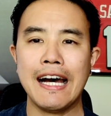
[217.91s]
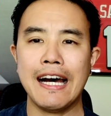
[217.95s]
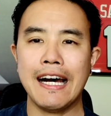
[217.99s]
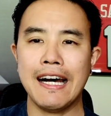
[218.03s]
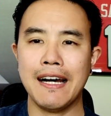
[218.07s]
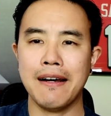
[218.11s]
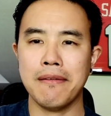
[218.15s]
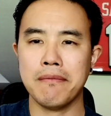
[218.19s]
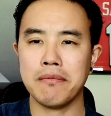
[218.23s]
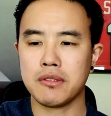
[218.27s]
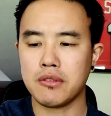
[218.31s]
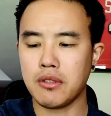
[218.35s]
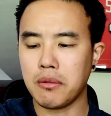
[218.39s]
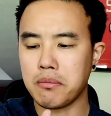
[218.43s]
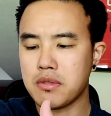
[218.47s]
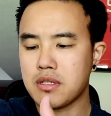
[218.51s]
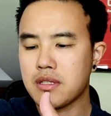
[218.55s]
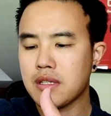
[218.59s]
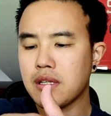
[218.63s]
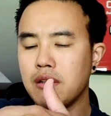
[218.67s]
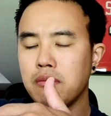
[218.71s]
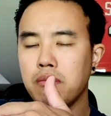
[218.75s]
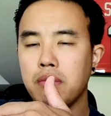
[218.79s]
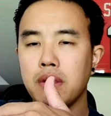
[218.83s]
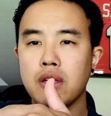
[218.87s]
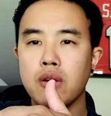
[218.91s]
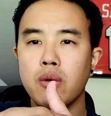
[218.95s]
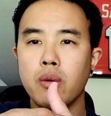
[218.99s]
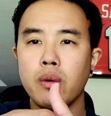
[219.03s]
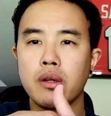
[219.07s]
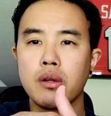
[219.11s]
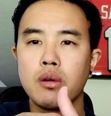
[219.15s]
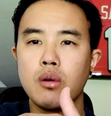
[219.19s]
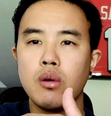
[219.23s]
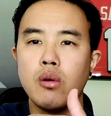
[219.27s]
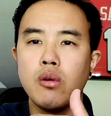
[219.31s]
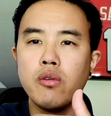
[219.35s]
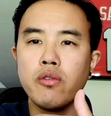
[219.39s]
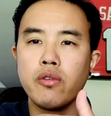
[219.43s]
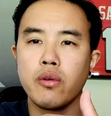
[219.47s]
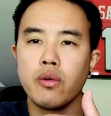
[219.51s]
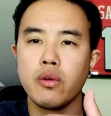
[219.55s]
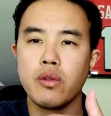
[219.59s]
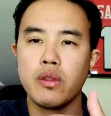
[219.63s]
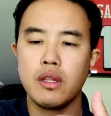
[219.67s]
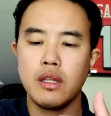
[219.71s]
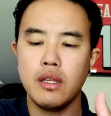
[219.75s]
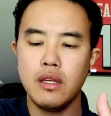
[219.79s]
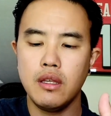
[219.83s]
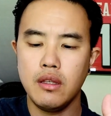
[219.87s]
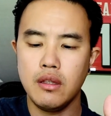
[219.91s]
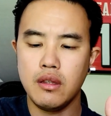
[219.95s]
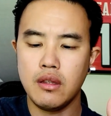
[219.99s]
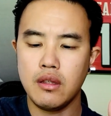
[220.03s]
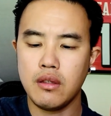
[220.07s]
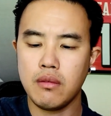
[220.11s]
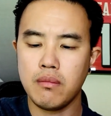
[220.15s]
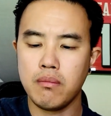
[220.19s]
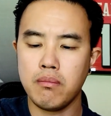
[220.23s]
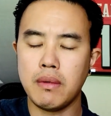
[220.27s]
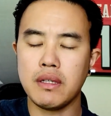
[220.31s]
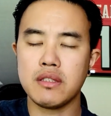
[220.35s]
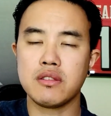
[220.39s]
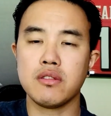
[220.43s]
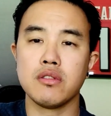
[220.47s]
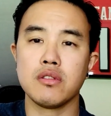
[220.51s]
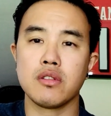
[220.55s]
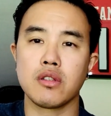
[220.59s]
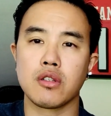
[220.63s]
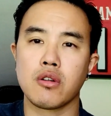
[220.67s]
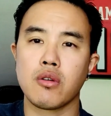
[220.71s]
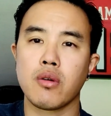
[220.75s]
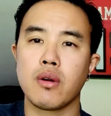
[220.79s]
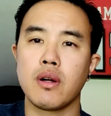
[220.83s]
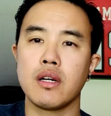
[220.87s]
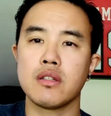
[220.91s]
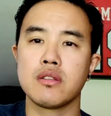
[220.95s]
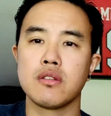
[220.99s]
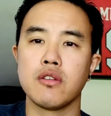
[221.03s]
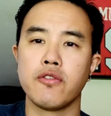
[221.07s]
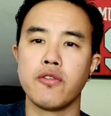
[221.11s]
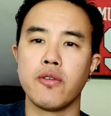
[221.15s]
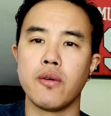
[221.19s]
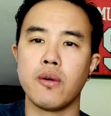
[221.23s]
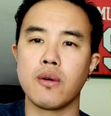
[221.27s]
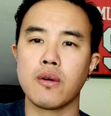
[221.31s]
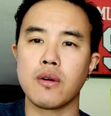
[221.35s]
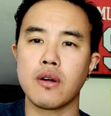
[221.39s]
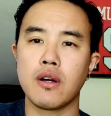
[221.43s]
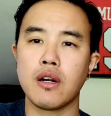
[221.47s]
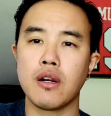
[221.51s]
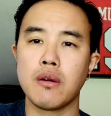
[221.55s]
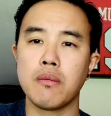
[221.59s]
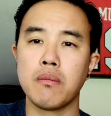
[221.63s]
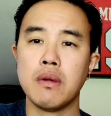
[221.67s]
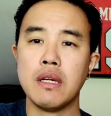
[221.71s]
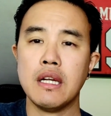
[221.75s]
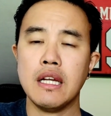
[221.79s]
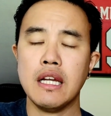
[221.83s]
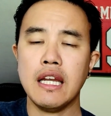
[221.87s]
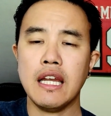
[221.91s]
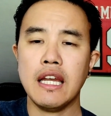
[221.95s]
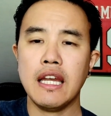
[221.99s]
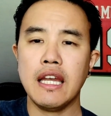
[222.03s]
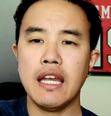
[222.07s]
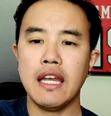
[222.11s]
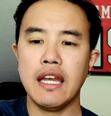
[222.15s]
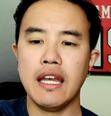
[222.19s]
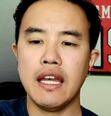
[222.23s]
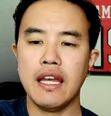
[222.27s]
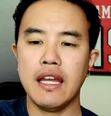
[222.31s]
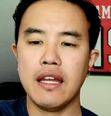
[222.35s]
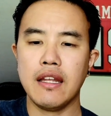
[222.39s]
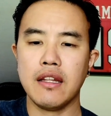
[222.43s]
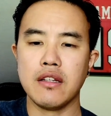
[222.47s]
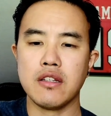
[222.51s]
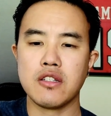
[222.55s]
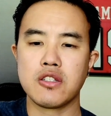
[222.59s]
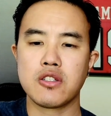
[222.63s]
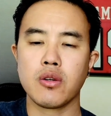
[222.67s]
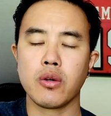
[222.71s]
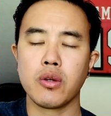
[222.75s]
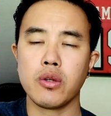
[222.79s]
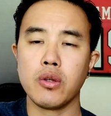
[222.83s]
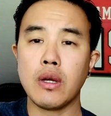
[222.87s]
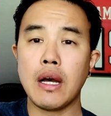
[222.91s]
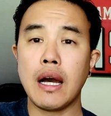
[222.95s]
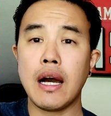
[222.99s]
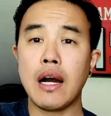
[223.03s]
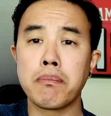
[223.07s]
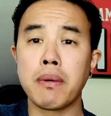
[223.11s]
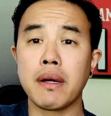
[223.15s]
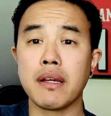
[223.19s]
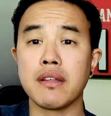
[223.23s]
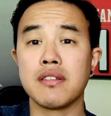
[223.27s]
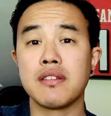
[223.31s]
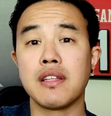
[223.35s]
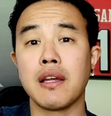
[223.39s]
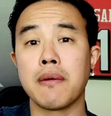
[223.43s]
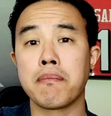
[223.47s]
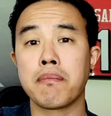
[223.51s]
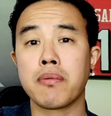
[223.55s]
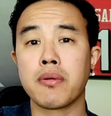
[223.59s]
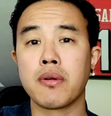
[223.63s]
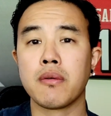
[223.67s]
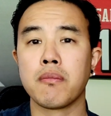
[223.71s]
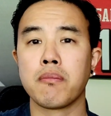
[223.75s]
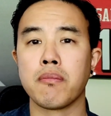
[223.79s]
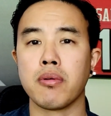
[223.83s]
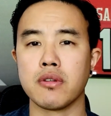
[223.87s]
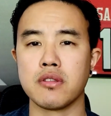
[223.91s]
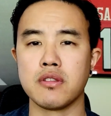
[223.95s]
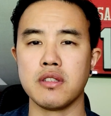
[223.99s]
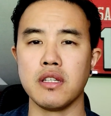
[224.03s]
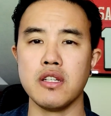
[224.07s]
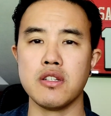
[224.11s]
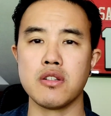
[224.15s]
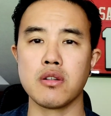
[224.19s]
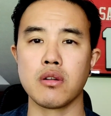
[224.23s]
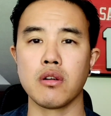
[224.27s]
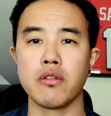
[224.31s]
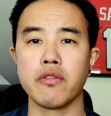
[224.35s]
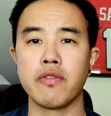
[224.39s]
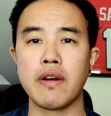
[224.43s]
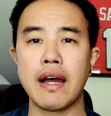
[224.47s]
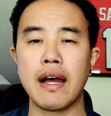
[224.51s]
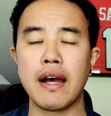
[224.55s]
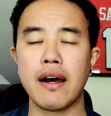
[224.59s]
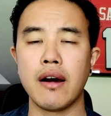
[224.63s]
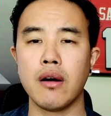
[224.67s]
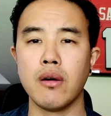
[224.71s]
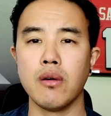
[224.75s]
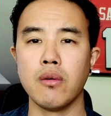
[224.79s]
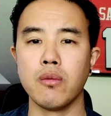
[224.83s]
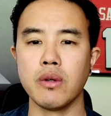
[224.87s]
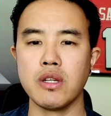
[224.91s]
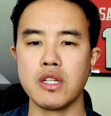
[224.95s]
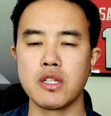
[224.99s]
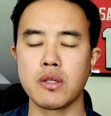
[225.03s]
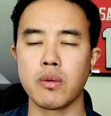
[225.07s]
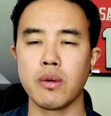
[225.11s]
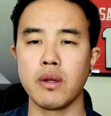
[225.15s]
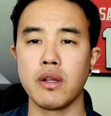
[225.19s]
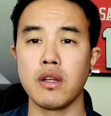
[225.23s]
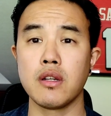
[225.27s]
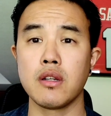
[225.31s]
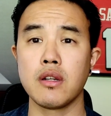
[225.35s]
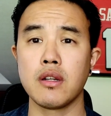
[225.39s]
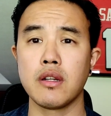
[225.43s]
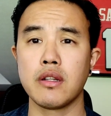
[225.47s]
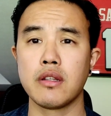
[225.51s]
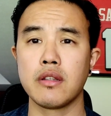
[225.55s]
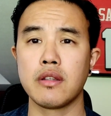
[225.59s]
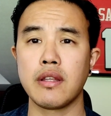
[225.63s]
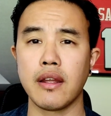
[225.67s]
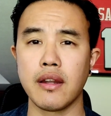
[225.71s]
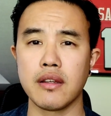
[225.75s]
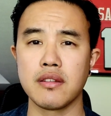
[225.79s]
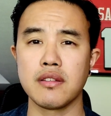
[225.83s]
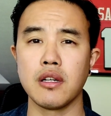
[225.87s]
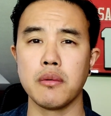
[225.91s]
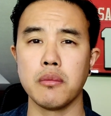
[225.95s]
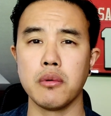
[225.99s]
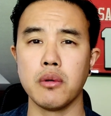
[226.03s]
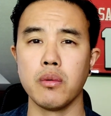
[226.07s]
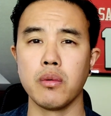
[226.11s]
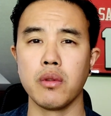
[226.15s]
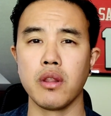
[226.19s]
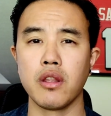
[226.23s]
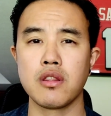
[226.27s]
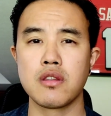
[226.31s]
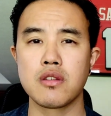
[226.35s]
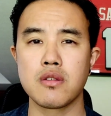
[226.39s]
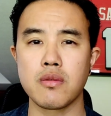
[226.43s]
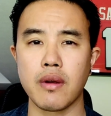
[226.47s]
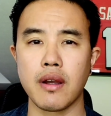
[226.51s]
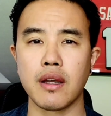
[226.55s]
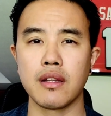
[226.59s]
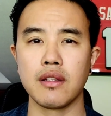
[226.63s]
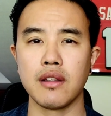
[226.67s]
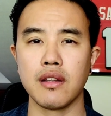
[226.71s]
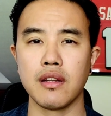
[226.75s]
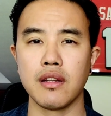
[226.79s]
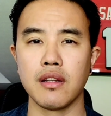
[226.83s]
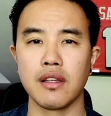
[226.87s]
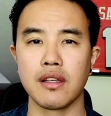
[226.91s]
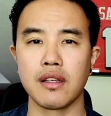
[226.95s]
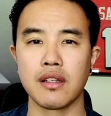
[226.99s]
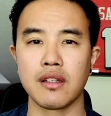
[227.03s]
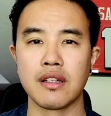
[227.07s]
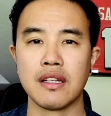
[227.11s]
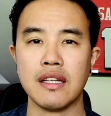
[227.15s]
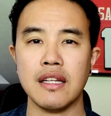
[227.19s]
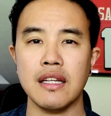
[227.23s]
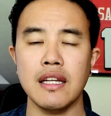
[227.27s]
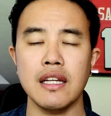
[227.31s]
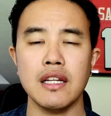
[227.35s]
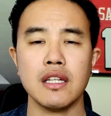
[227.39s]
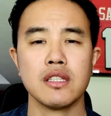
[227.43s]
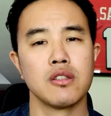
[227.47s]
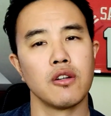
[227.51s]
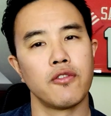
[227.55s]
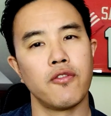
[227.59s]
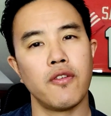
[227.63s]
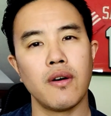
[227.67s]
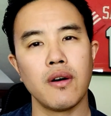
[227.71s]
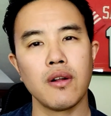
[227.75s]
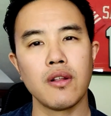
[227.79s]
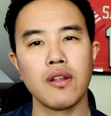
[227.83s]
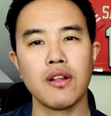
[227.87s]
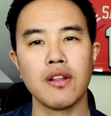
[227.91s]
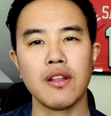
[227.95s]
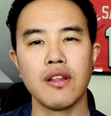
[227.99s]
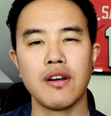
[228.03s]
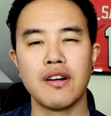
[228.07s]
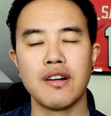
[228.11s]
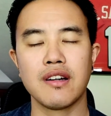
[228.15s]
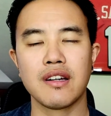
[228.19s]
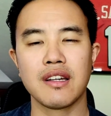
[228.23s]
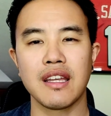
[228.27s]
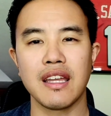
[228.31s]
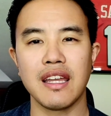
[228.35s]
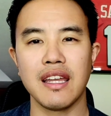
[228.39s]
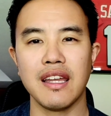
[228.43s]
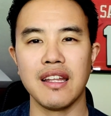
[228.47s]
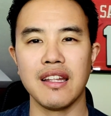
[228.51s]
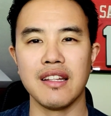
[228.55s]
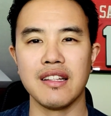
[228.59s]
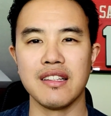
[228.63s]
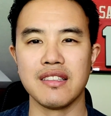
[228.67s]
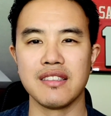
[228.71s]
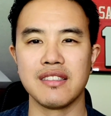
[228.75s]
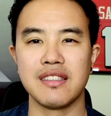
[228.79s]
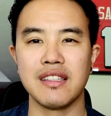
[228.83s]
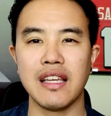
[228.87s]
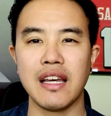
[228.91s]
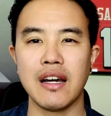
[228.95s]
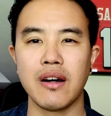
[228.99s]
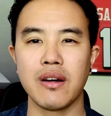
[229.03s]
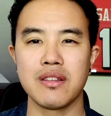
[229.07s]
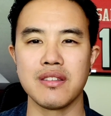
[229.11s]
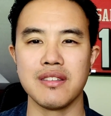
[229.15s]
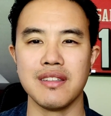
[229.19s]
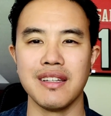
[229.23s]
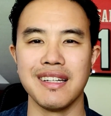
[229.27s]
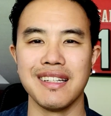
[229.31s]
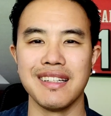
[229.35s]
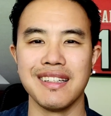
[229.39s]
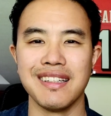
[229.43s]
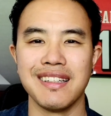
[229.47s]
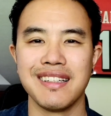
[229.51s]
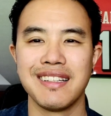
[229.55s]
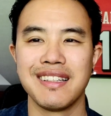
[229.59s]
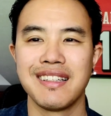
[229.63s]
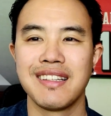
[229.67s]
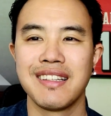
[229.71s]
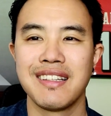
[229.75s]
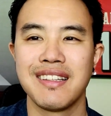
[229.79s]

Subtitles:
So I'm just going to be going over the muscles across the forearm and show you a step-by-step procedure of how we treat tennis elbow with dry needling. So follow along and see how it's done.